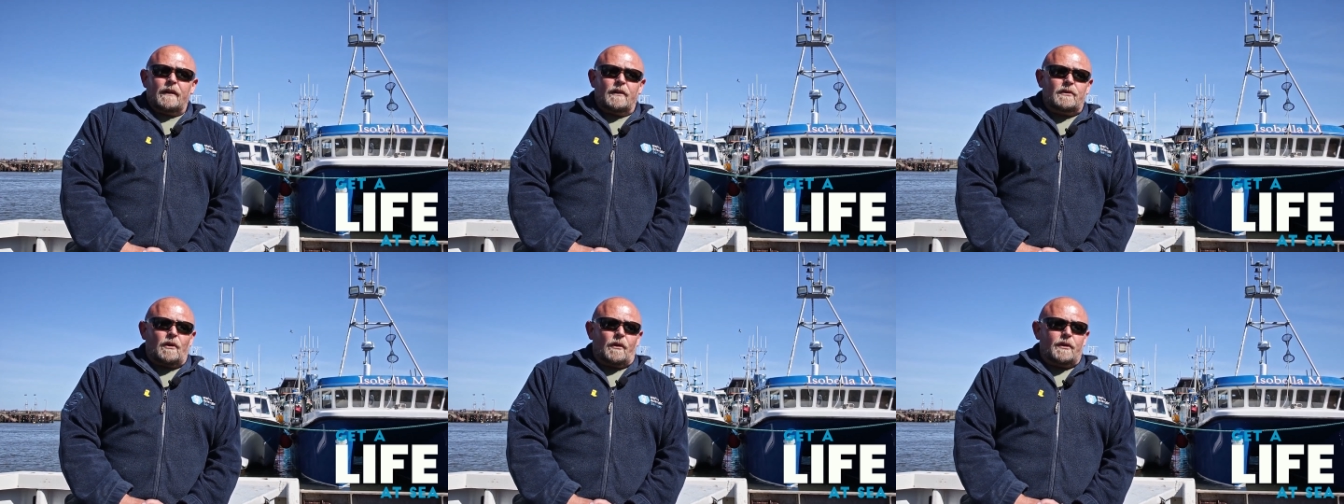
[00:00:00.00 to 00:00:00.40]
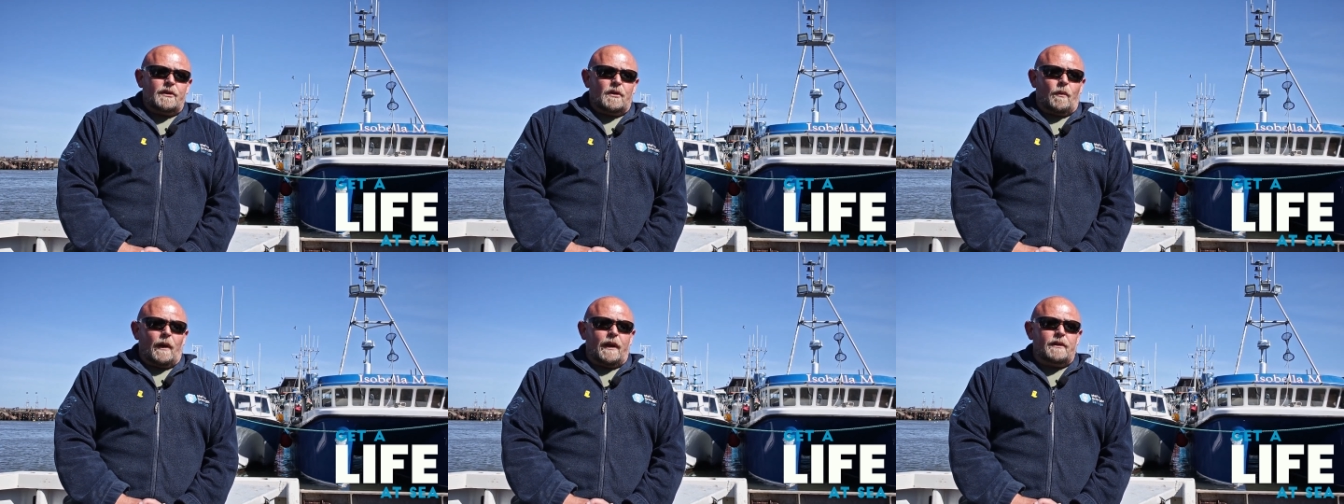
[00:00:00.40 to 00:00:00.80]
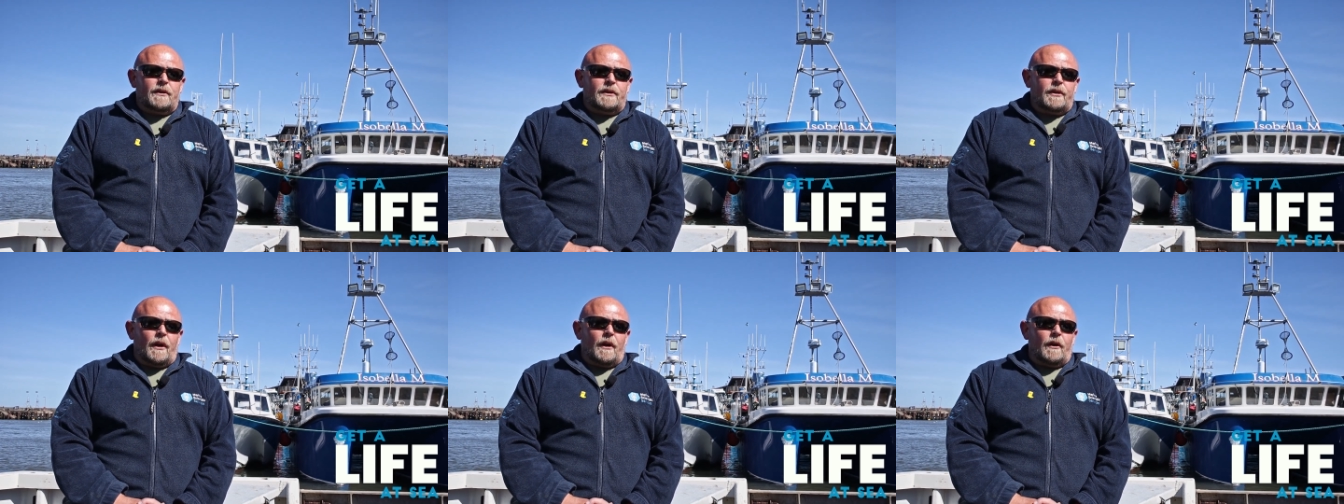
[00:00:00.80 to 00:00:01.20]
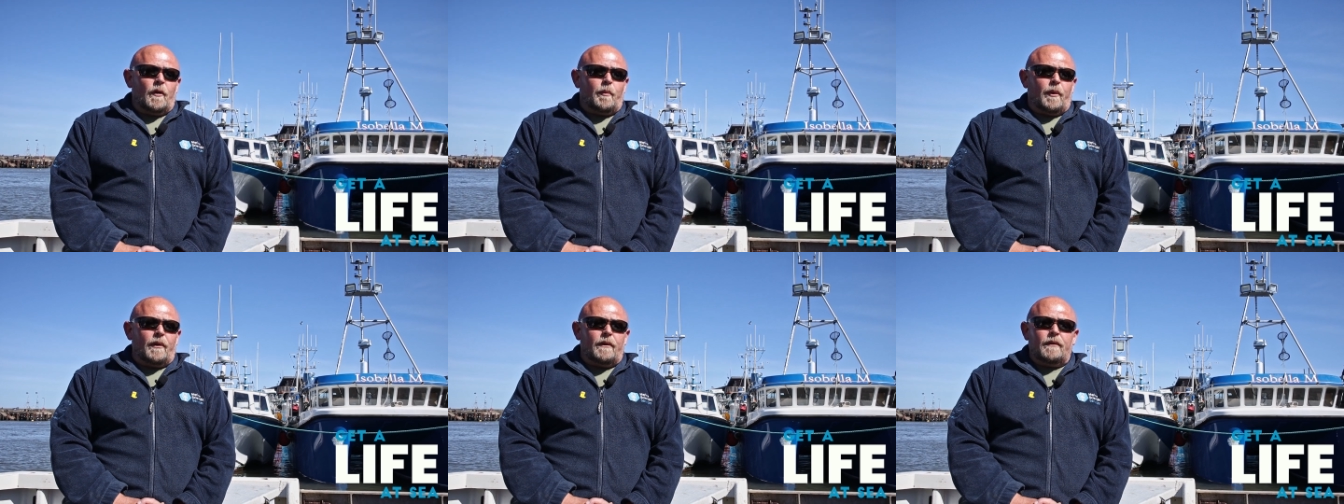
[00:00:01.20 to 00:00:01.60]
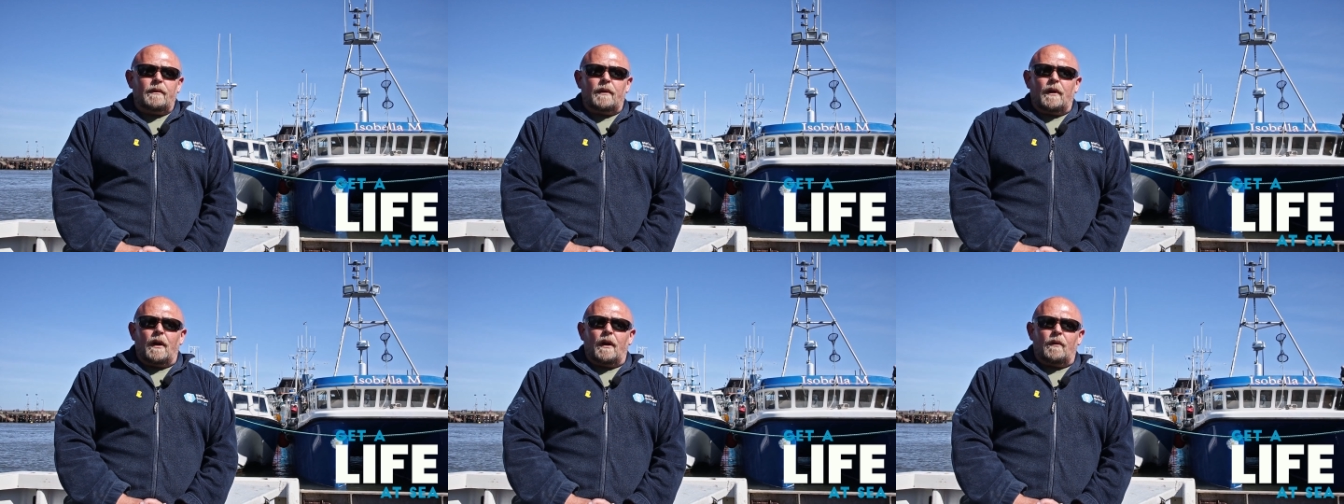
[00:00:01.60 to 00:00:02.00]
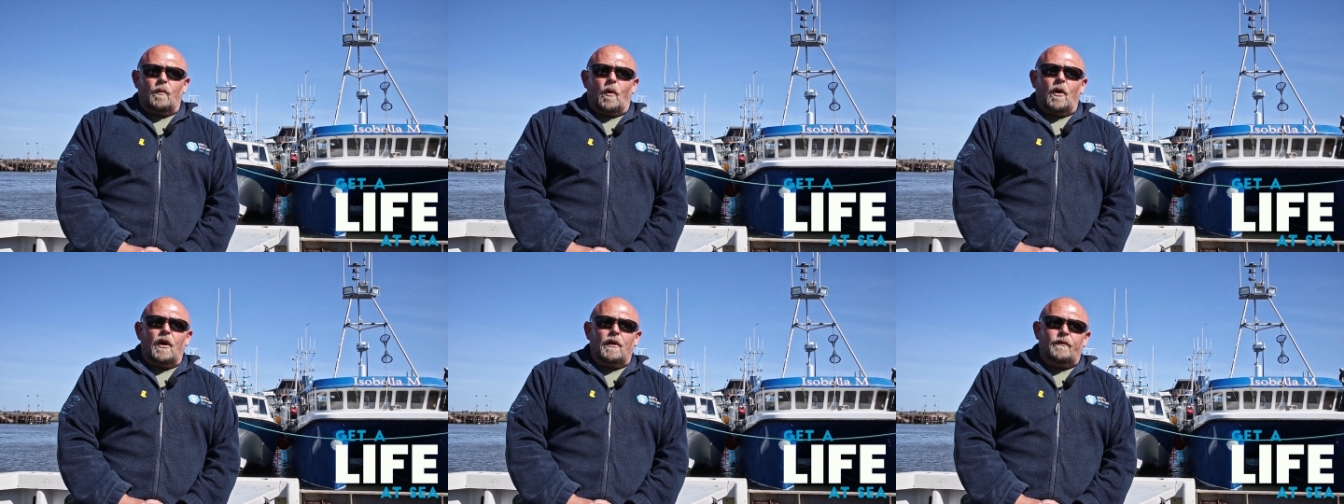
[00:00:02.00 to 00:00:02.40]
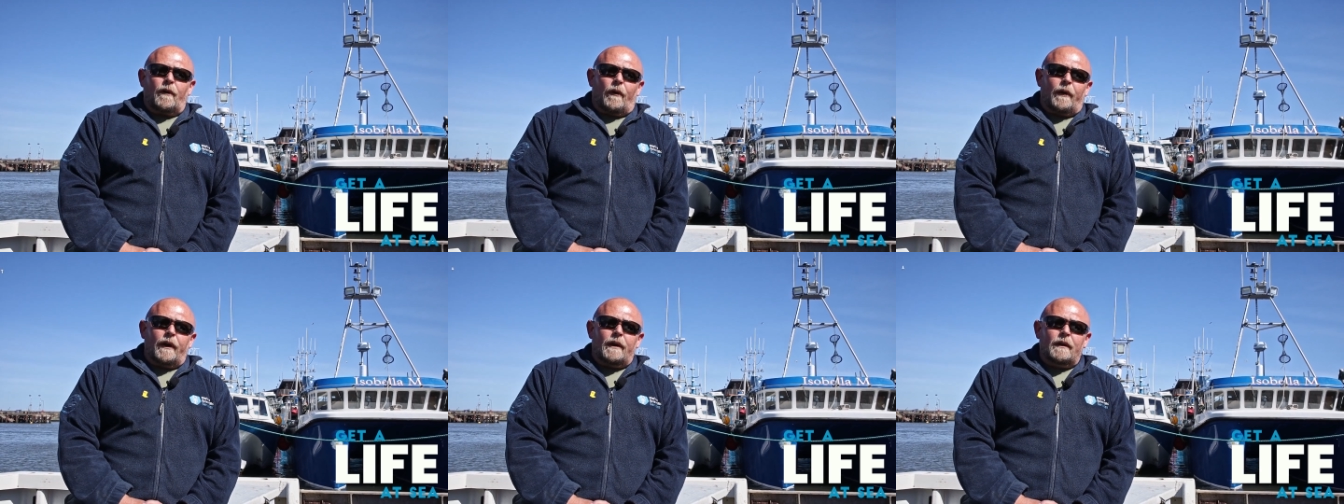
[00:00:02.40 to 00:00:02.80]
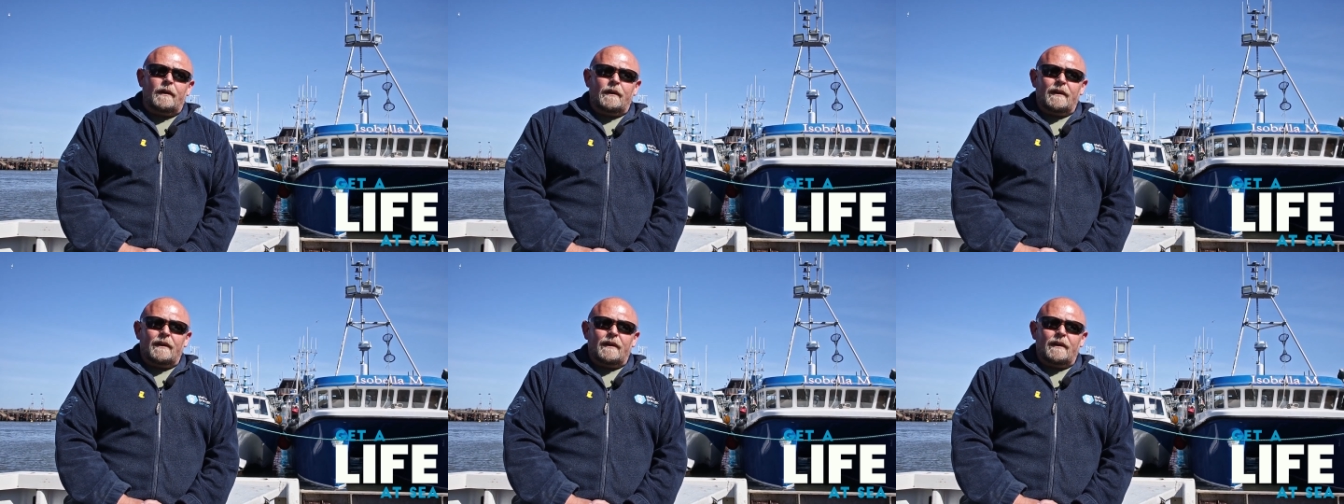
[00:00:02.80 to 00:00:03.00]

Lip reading: as long as you're willing to turn up and work for it.